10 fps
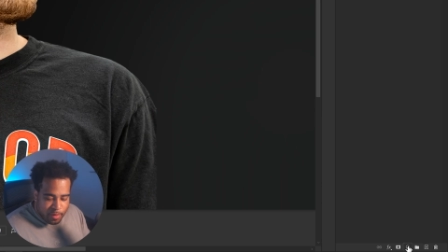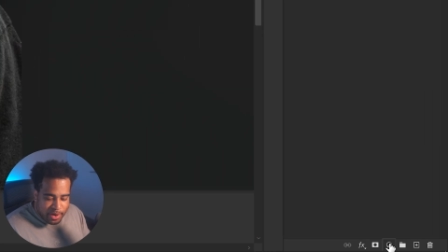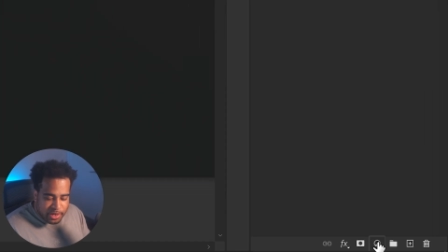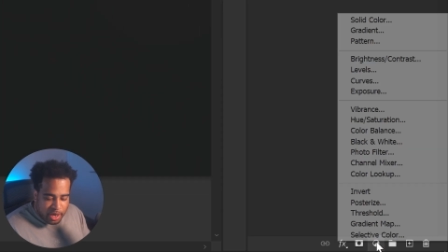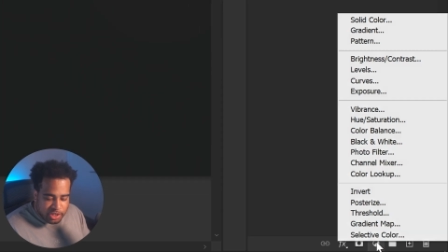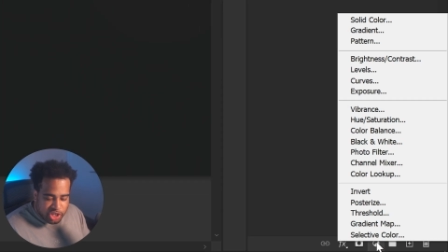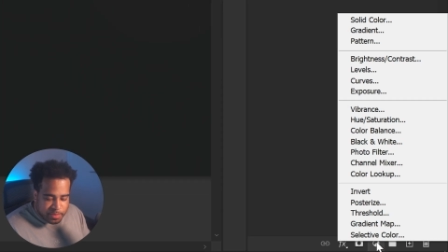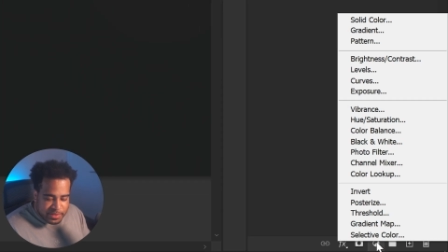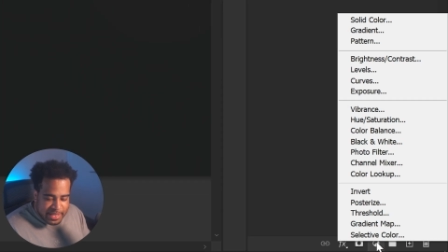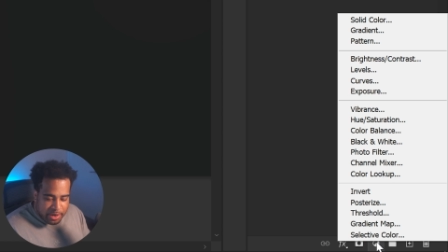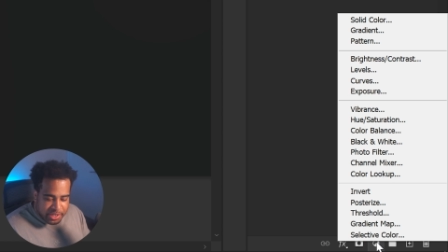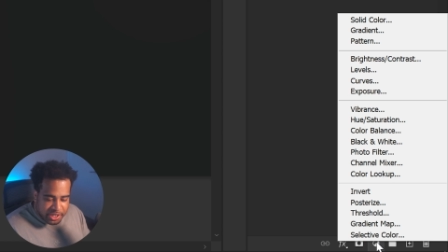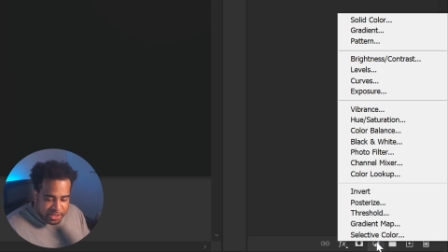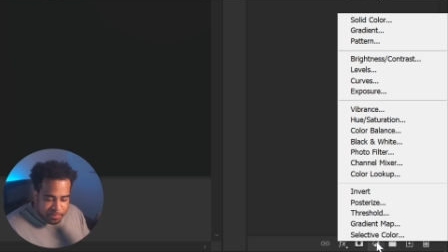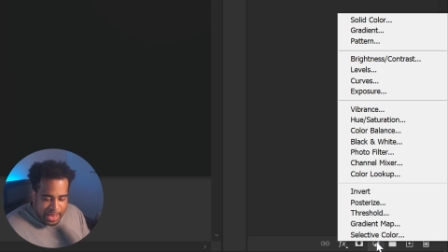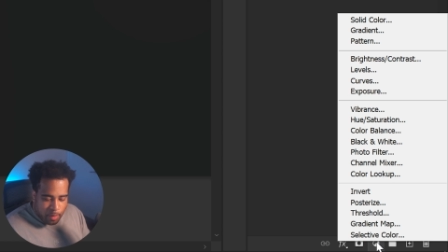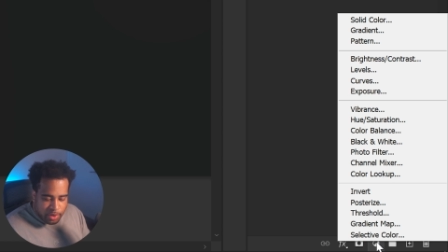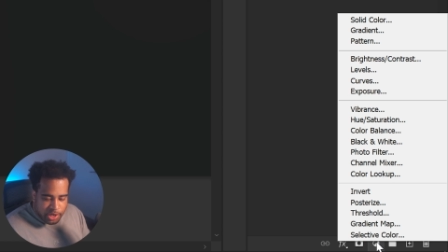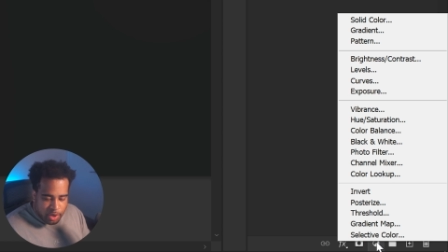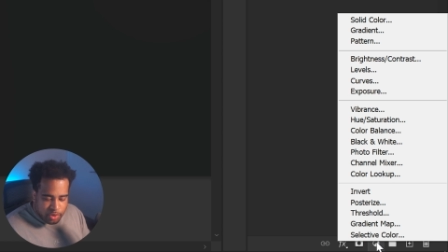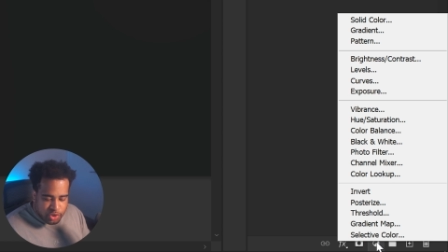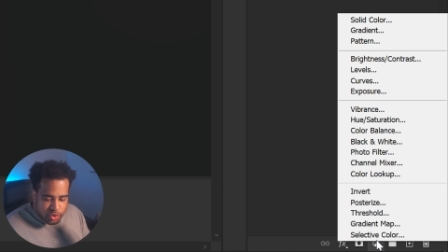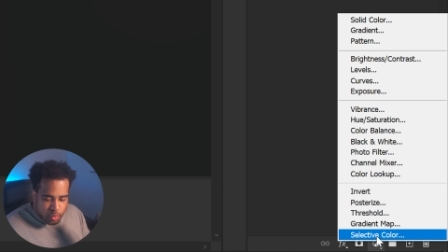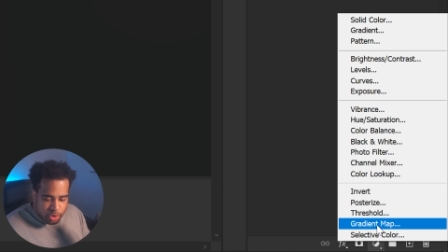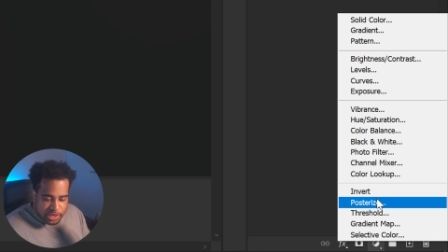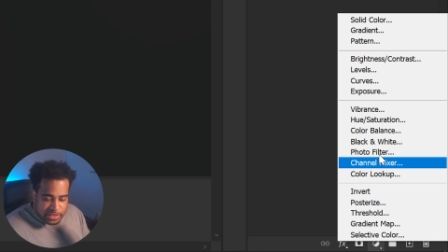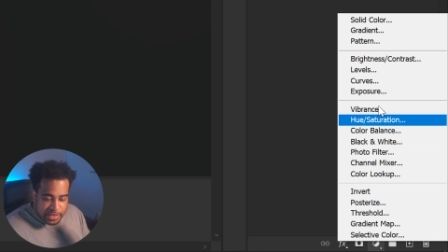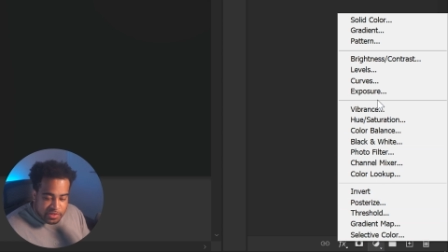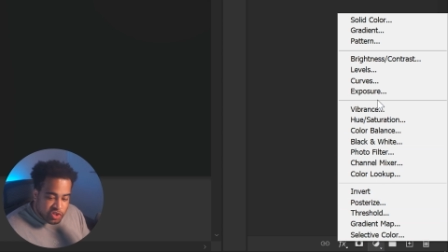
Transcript: to our adjustments down here, and we're gonna go to where it says